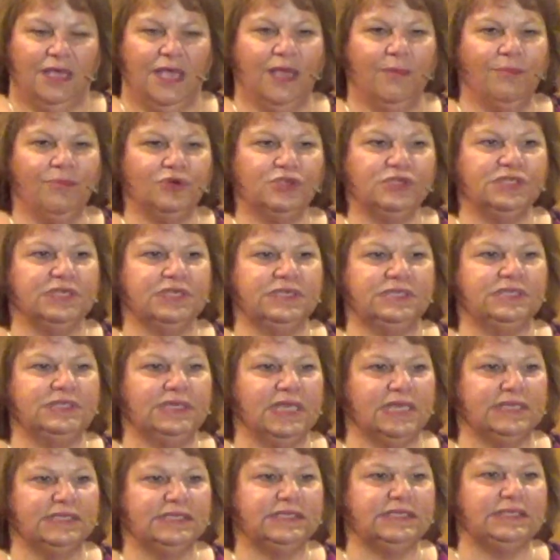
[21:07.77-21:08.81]
Emerson
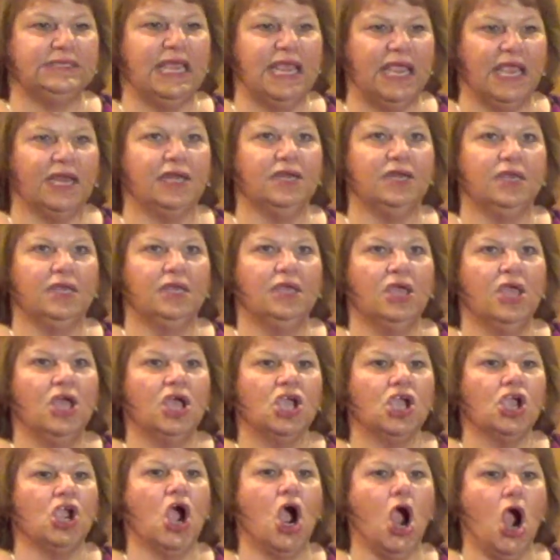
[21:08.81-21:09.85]
says, stand
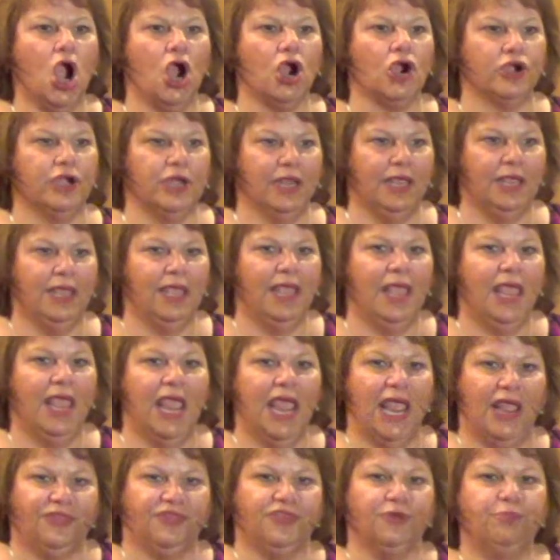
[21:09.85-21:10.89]
guard
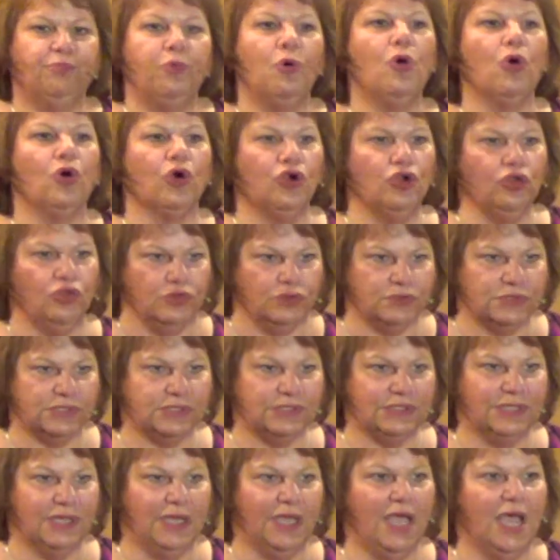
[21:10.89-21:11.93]
at the
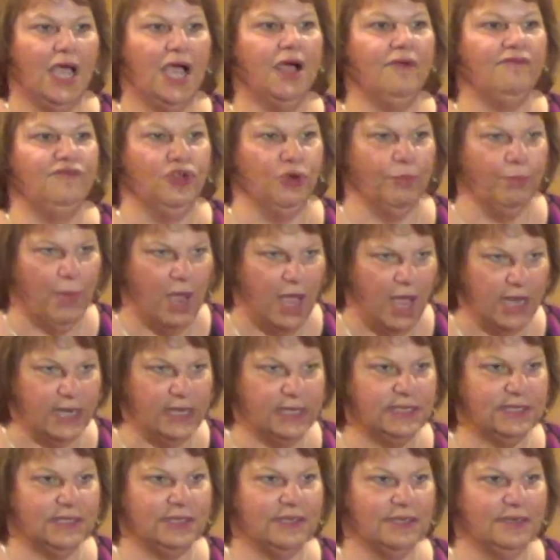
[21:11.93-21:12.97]
portals of your mind.